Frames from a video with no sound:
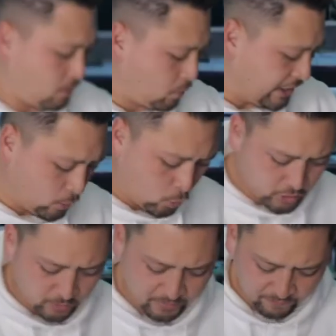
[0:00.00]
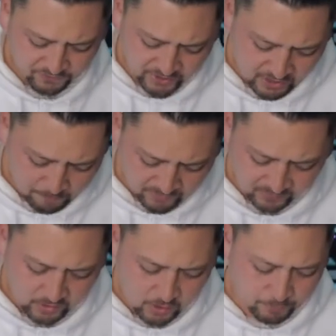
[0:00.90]
at what I ordered, but I feel like I'm
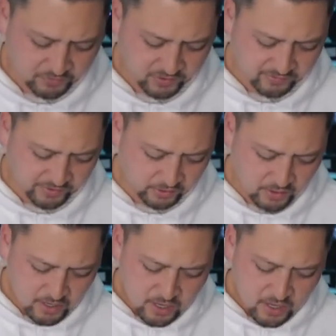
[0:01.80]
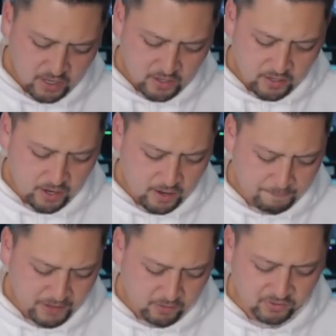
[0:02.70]
missing a couple things here.
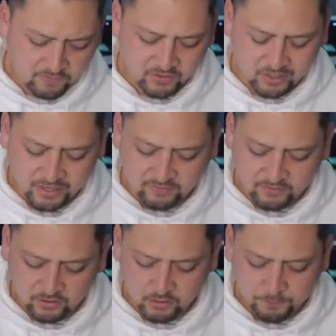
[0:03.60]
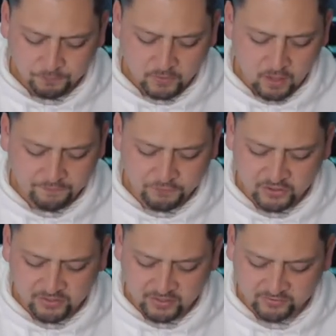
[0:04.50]
Um, they also have a cleanser, a
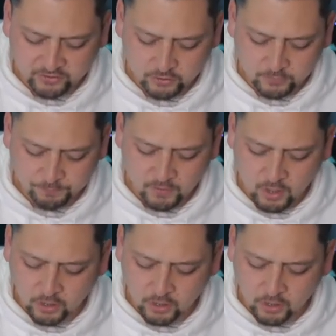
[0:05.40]
foot duster, a